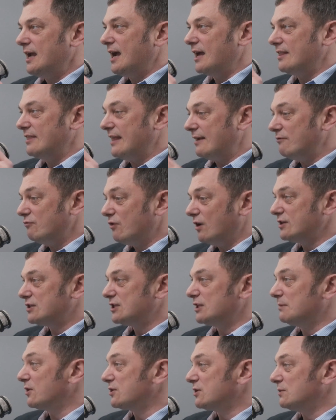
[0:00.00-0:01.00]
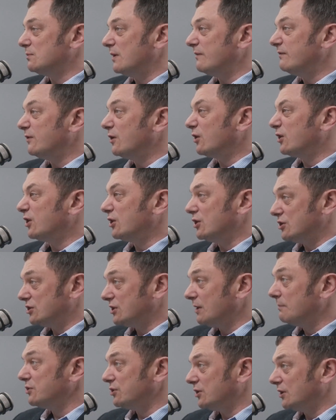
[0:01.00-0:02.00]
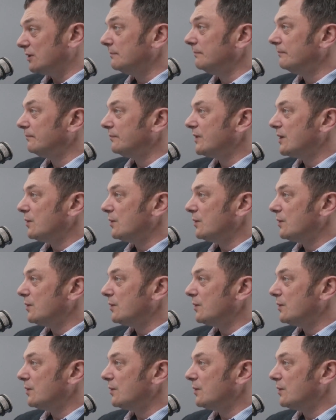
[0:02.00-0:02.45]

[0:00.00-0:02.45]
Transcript: And then right at the bottom, we've got consumption,